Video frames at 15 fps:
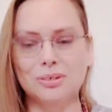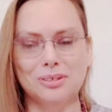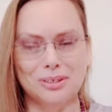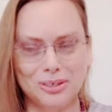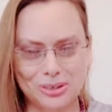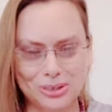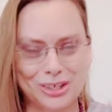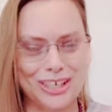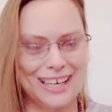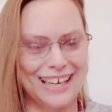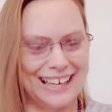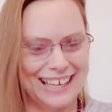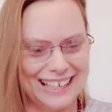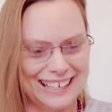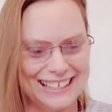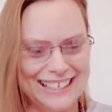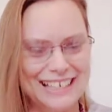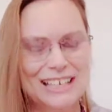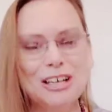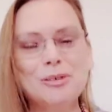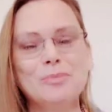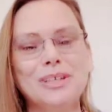Okay.
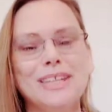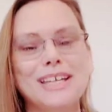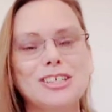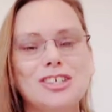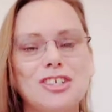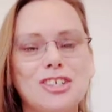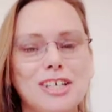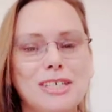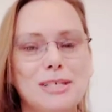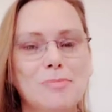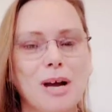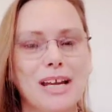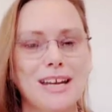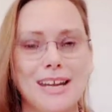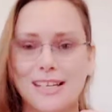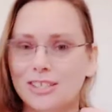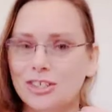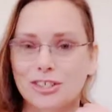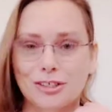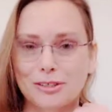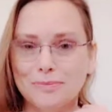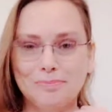But that's just my
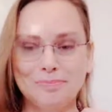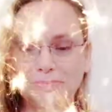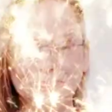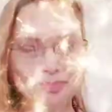nature.